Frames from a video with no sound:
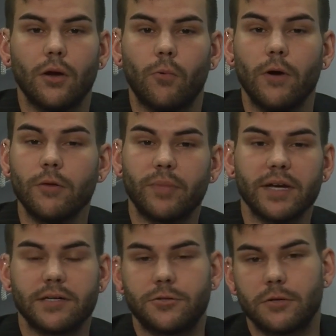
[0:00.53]
Welcome
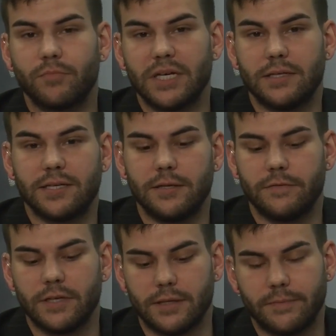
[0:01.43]
back to Drumbeat
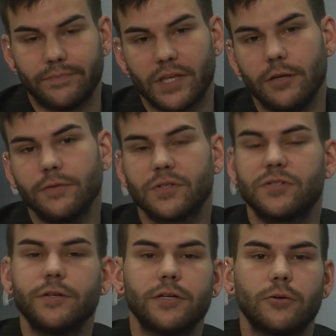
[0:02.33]
TV. Here in the
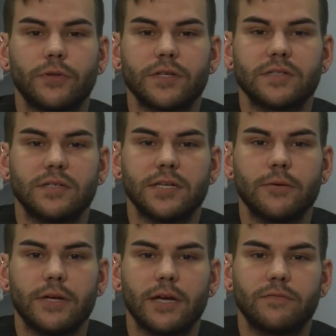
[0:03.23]
studio with us today
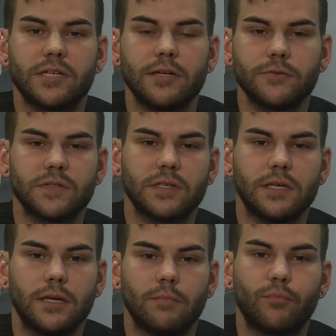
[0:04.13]
we have Daniel
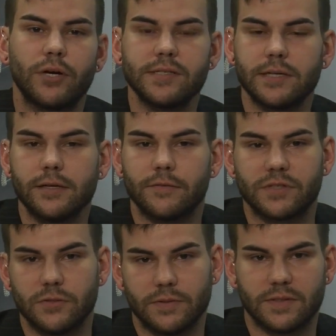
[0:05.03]
Seguin, President of
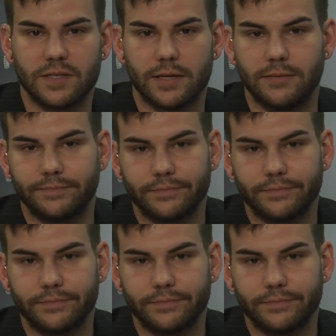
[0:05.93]
Student Senate.